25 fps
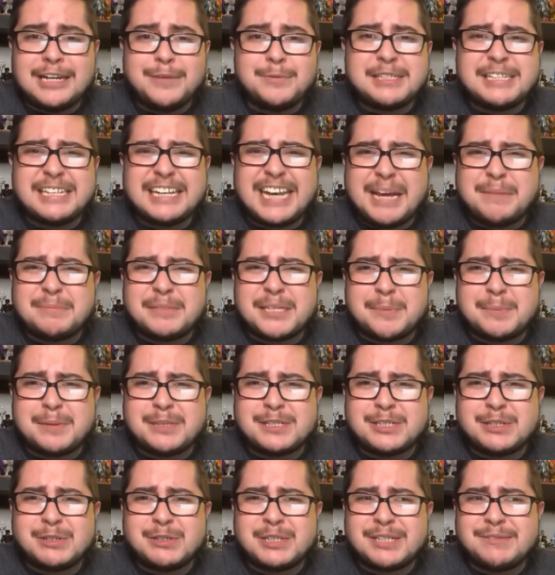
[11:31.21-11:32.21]
He was the GameStop
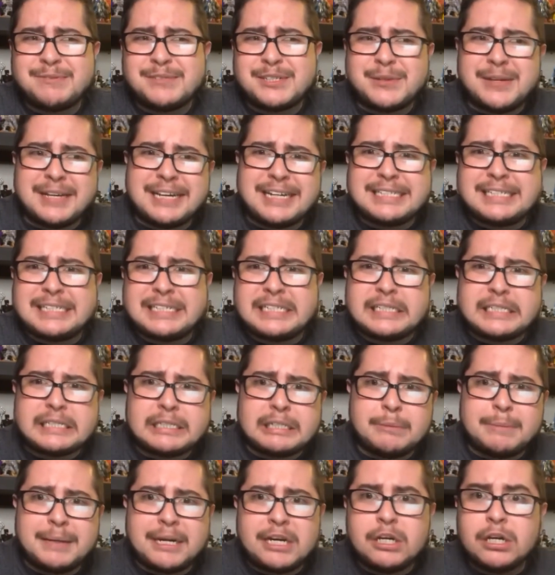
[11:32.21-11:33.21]
exclusive, so I guess he's a
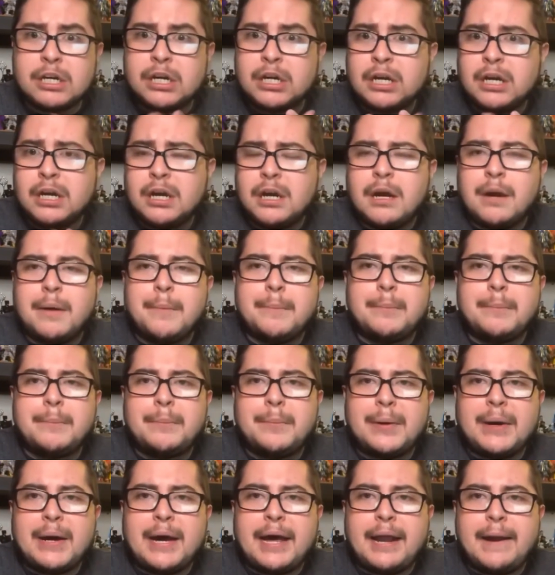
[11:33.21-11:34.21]
little better.
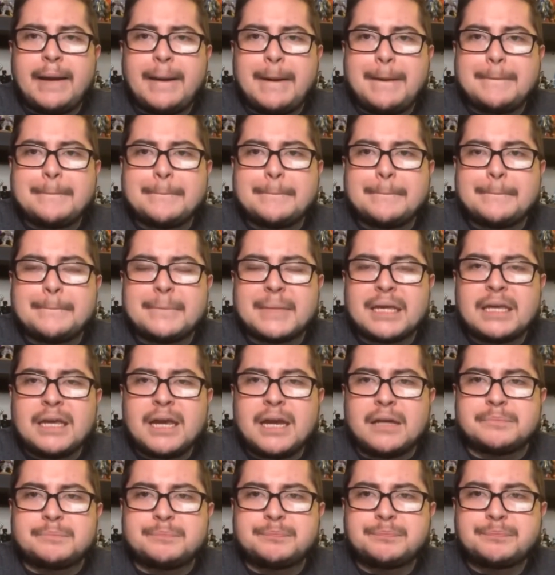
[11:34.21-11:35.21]
But,
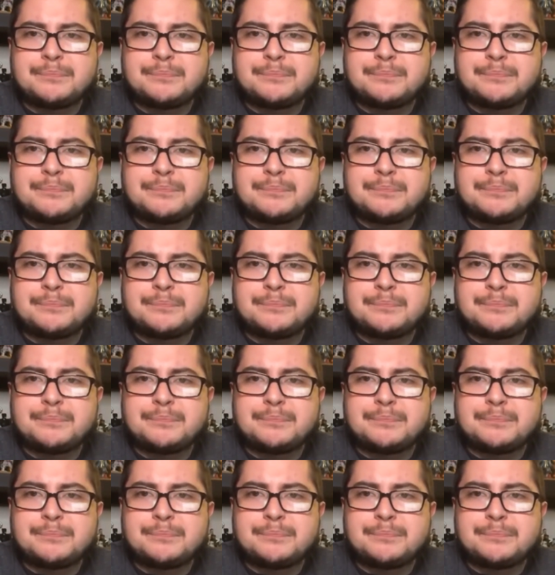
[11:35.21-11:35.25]
yeah.